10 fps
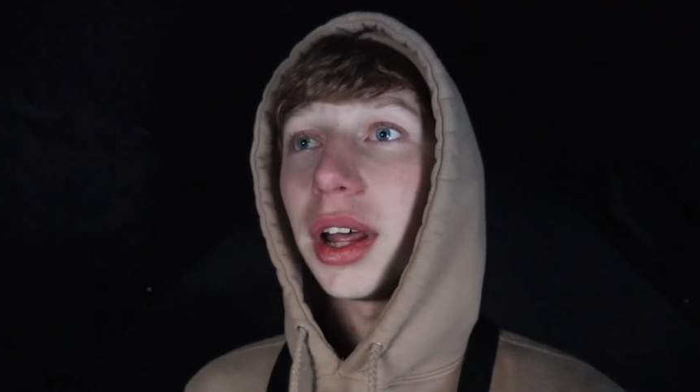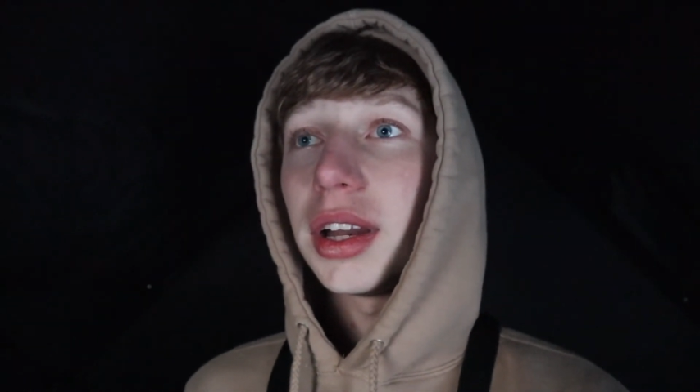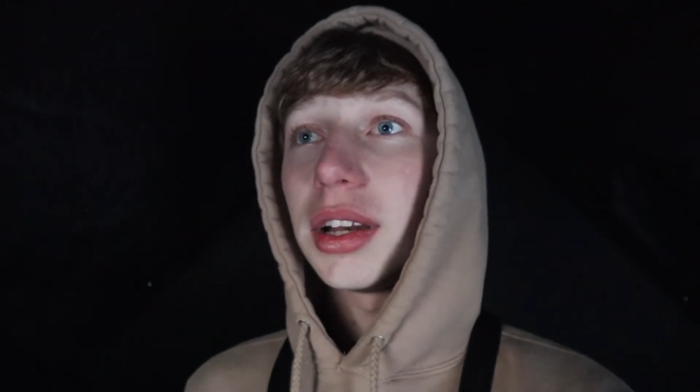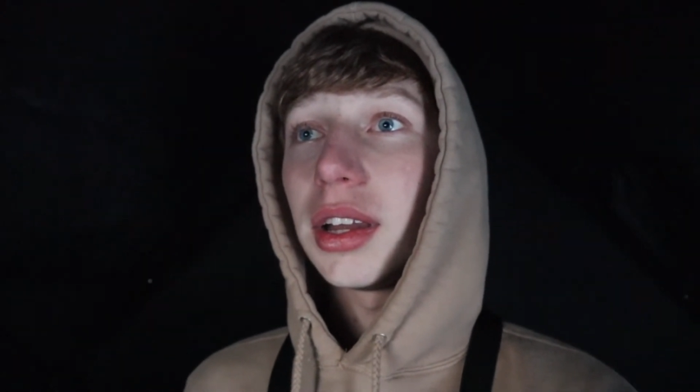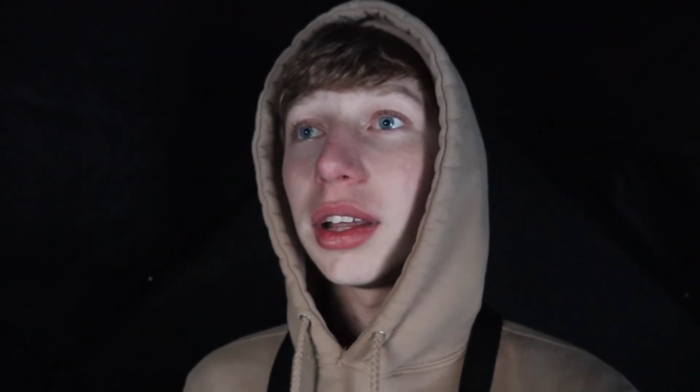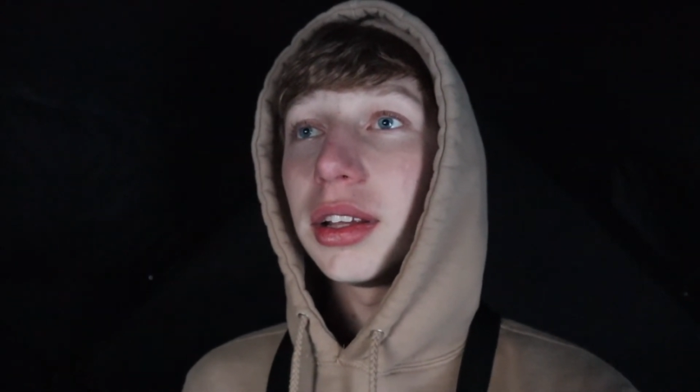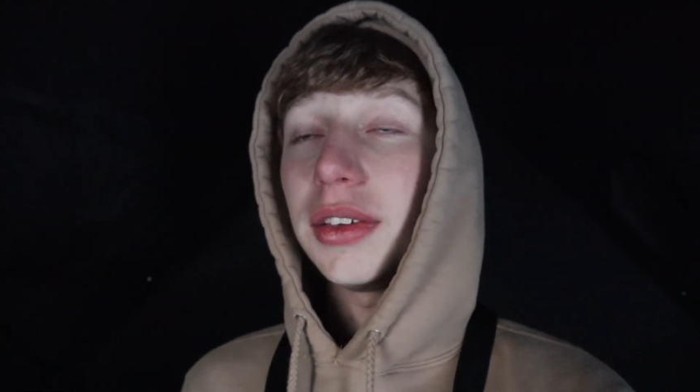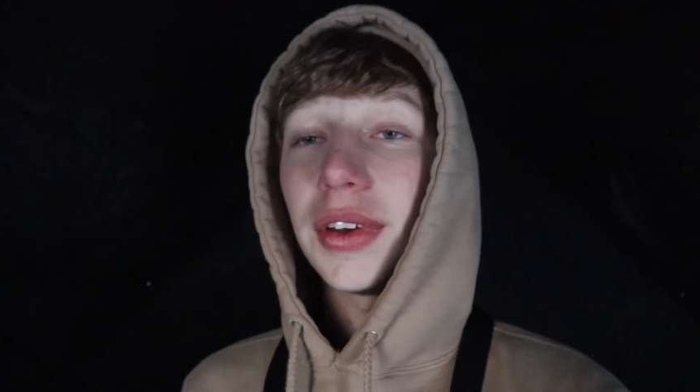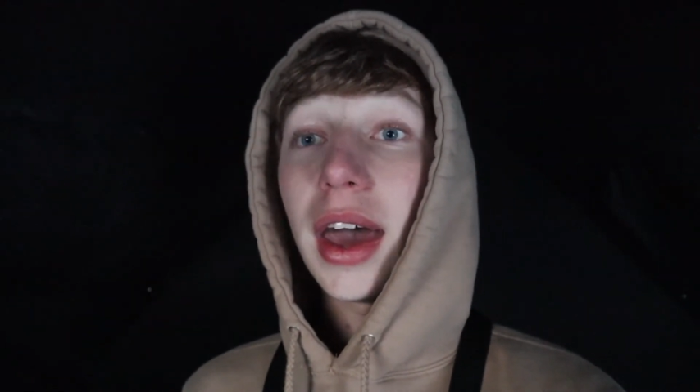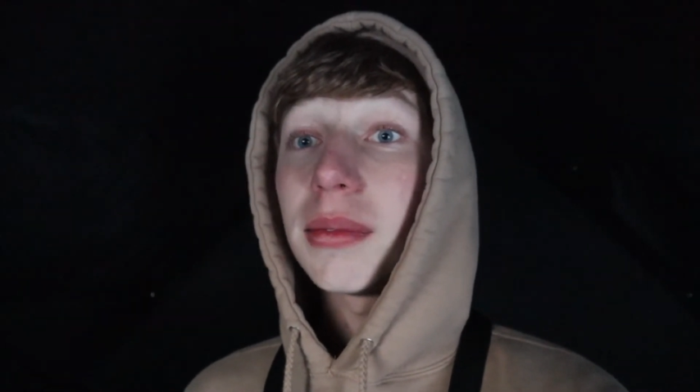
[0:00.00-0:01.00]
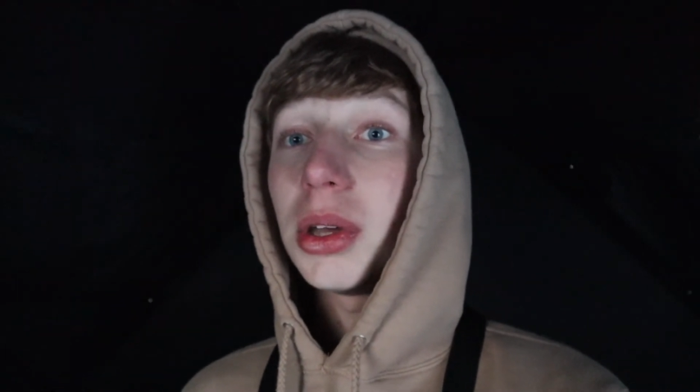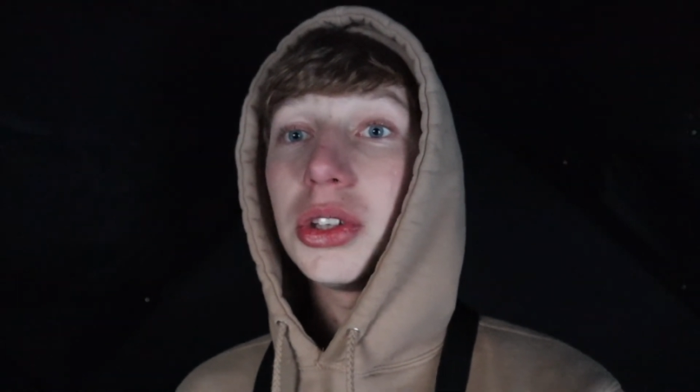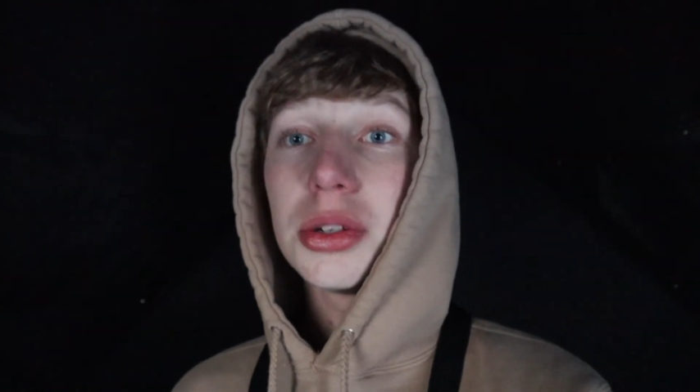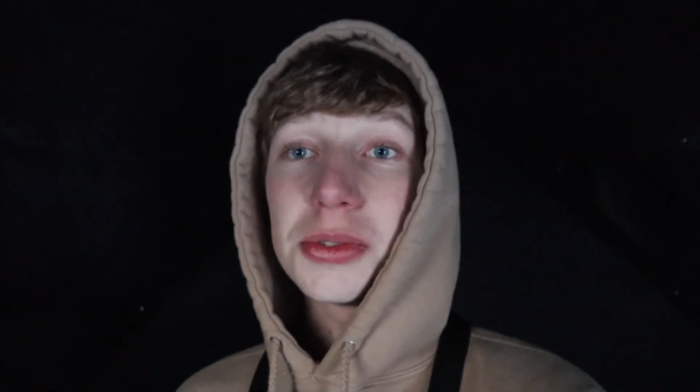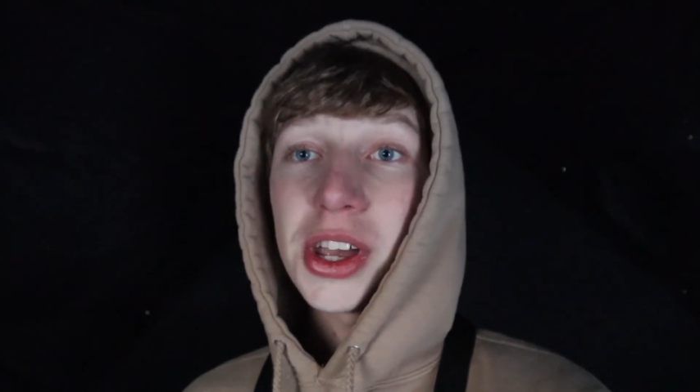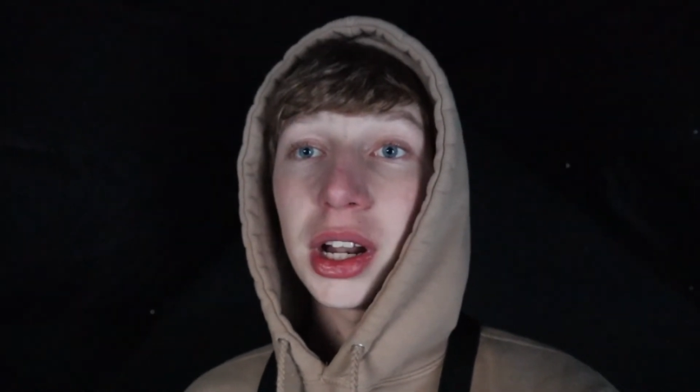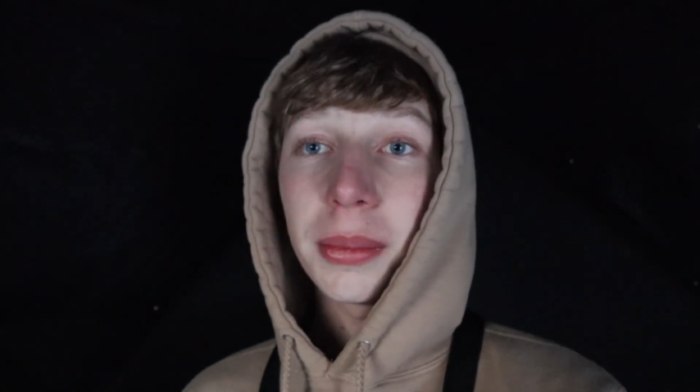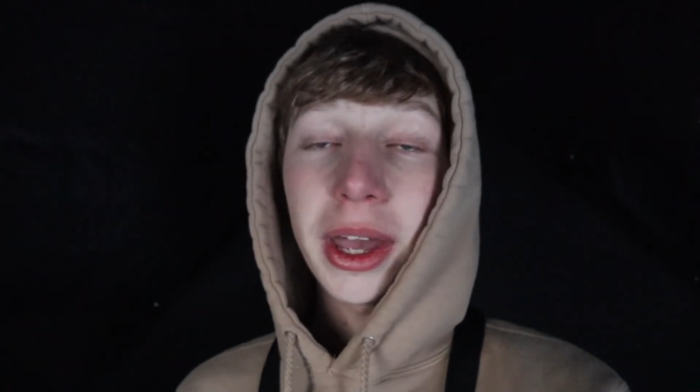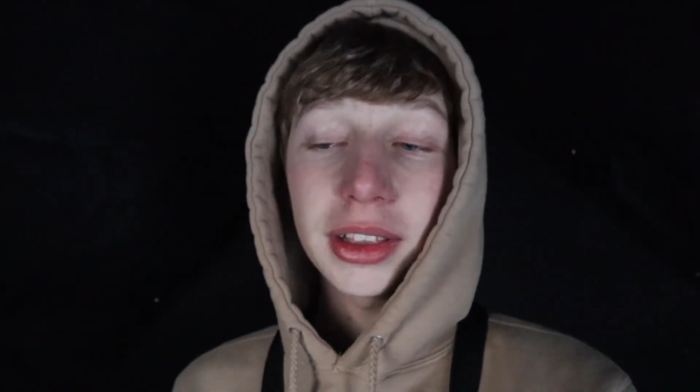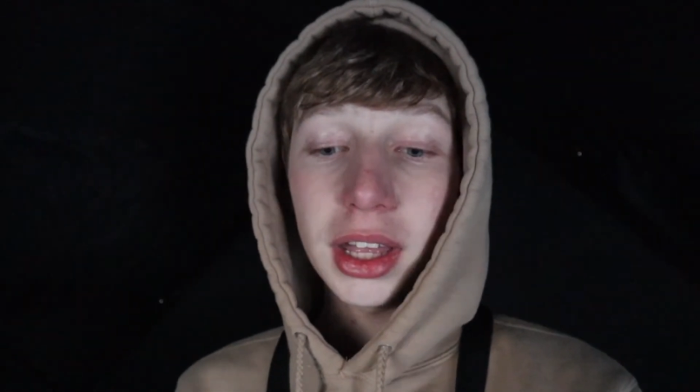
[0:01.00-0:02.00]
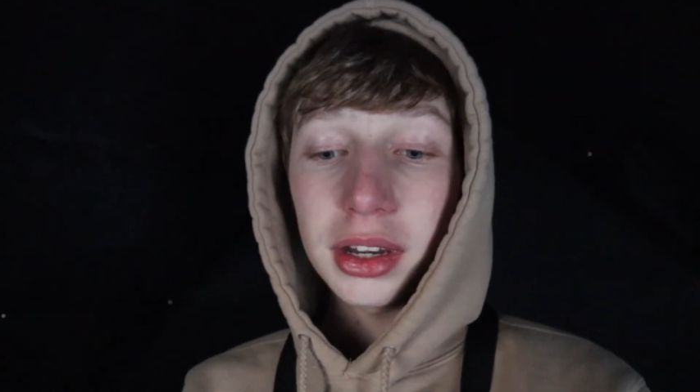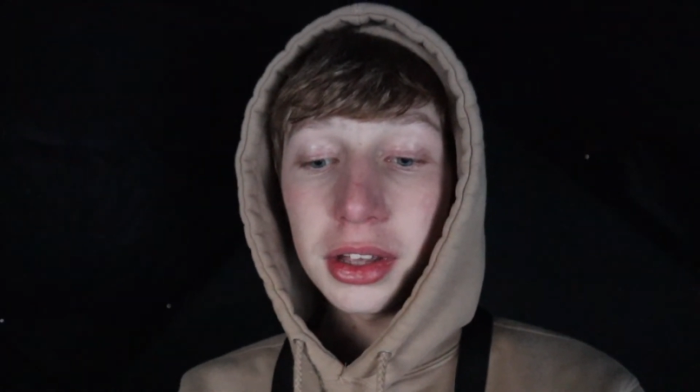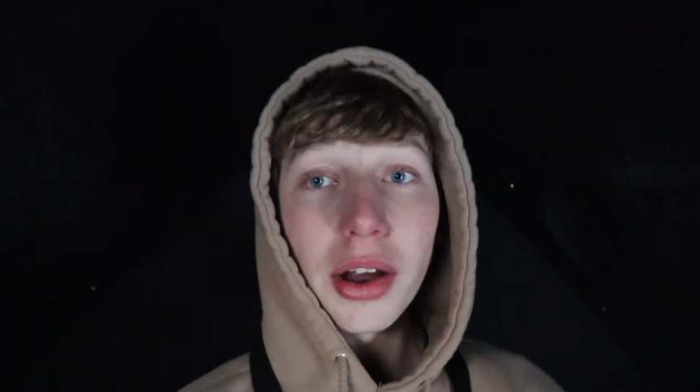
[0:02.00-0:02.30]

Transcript: I didn't even have my YouTube channel back then.